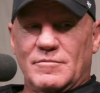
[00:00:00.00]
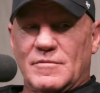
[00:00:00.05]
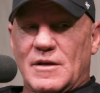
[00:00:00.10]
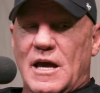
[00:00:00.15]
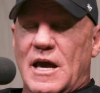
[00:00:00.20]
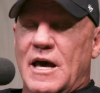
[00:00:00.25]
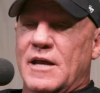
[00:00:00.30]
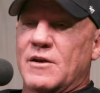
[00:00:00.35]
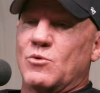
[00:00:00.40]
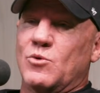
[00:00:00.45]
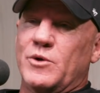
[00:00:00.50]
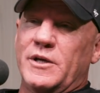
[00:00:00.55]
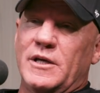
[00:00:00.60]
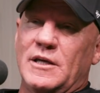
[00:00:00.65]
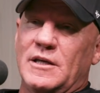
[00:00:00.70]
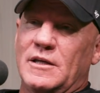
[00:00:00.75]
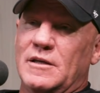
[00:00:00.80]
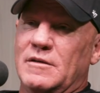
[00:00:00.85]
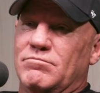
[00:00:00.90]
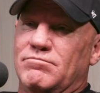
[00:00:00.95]
How do
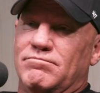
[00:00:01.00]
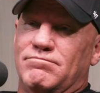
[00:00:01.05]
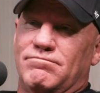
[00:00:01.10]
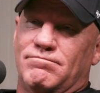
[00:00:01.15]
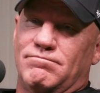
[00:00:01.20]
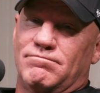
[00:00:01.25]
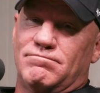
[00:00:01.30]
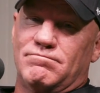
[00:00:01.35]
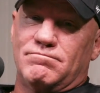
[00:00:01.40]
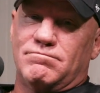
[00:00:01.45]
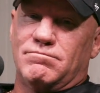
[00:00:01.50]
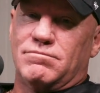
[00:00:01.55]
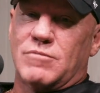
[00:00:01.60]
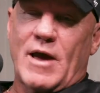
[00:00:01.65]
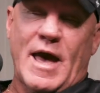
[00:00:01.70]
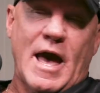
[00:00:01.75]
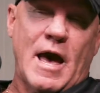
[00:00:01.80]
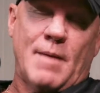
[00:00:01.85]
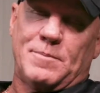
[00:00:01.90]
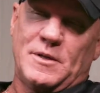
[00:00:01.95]
we,
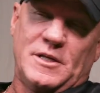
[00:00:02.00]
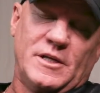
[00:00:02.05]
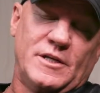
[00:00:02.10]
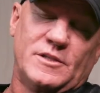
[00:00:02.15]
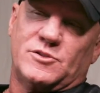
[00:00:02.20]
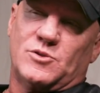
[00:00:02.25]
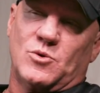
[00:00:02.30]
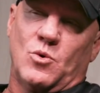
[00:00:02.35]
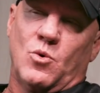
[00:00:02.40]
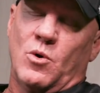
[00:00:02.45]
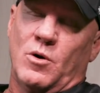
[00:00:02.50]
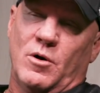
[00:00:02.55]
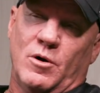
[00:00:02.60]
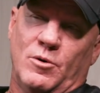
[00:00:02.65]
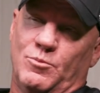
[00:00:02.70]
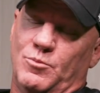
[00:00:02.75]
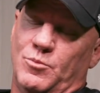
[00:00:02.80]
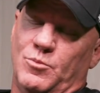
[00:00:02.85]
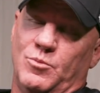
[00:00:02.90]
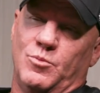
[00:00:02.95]
happiness,
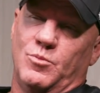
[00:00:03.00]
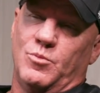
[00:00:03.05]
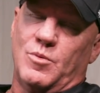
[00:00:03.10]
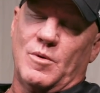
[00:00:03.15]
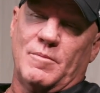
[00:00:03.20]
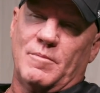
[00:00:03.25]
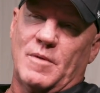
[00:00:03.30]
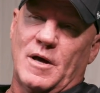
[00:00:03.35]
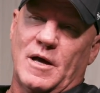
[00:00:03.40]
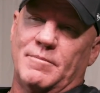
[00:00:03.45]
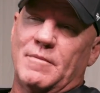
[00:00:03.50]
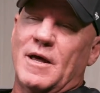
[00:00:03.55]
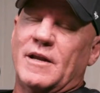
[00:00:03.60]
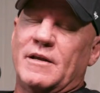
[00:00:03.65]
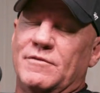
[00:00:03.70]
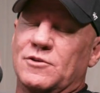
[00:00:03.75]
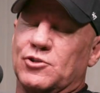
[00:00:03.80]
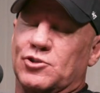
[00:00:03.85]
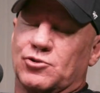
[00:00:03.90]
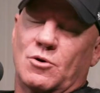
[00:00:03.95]
or I'm not
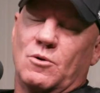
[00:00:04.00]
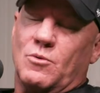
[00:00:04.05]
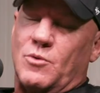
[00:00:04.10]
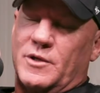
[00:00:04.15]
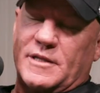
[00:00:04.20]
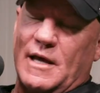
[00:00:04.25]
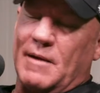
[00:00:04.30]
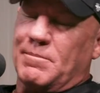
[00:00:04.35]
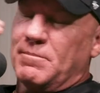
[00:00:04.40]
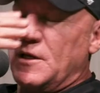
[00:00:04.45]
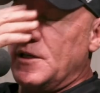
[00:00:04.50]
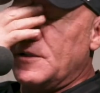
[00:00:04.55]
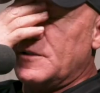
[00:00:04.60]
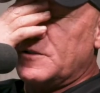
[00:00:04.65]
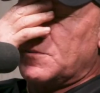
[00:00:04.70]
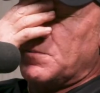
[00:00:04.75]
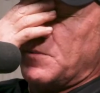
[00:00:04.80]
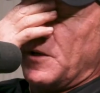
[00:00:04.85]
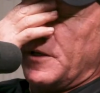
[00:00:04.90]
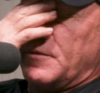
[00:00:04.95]
even sure what that
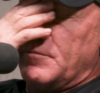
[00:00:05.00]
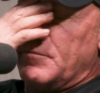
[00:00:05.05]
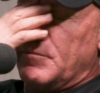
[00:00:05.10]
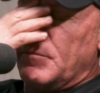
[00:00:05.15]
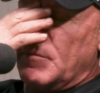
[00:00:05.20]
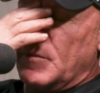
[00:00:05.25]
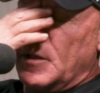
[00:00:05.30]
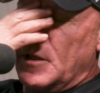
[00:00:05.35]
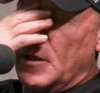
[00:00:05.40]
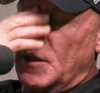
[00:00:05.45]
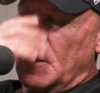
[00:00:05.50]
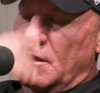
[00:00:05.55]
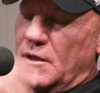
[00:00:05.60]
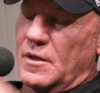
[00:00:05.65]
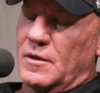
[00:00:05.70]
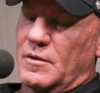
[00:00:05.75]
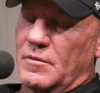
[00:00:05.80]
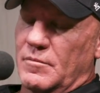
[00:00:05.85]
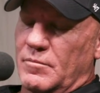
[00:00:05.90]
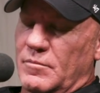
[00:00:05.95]
means, but
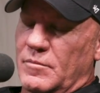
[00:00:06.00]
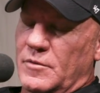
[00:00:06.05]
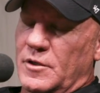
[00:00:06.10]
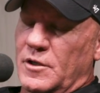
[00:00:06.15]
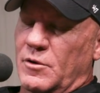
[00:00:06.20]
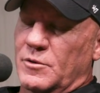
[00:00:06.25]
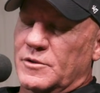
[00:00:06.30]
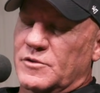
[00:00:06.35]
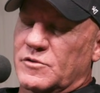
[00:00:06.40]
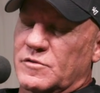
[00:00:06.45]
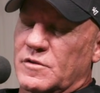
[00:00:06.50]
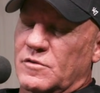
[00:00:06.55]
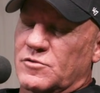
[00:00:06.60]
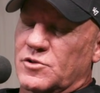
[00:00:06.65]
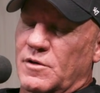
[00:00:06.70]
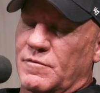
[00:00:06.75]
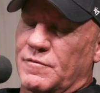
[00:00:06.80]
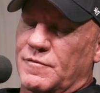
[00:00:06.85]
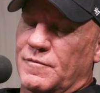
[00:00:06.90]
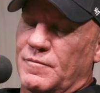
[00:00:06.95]
it's
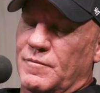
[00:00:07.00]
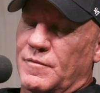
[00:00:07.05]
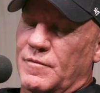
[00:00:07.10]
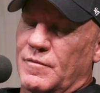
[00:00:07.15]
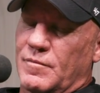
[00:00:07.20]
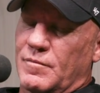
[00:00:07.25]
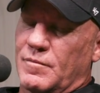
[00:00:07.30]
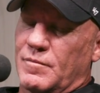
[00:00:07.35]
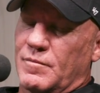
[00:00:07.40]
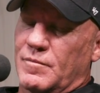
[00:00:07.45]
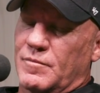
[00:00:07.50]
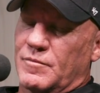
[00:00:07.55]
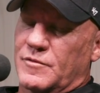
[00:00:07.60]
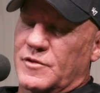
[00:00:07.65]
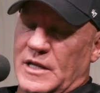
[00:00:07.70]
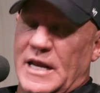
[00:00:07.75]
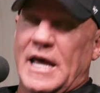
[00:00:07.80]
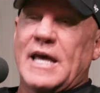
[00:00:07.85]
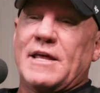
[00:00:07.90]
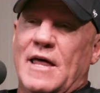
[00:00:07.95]
such a,
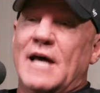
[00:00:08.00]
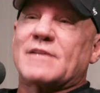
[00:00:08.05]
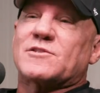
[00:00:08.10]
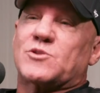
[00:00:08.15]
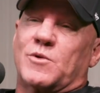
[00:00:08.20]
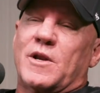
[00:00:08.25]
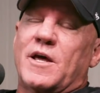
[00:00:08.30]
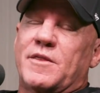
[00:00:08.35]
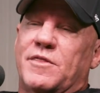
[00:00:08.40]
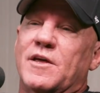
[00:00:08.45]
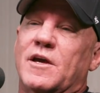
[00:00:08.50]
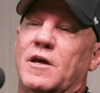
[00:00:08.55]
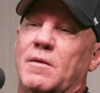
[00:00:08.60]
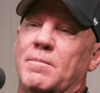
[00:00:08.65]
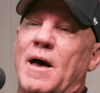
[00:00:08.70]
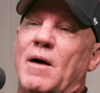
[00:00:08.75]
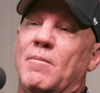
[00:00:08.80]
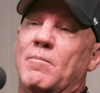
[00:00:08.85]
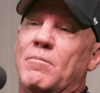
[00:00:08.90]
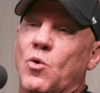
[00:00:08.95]
today that's what I think
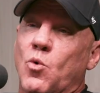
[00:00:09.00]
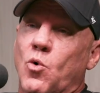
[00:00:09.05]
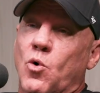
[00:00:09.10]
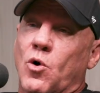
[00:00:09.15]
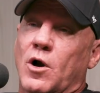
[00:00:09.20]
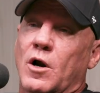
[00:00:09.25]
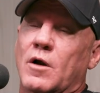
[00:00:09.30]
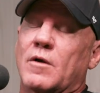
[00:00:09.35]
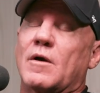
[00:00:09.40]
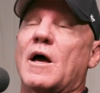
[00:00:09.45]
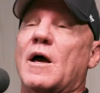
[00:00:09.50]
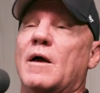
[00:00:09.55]
about more.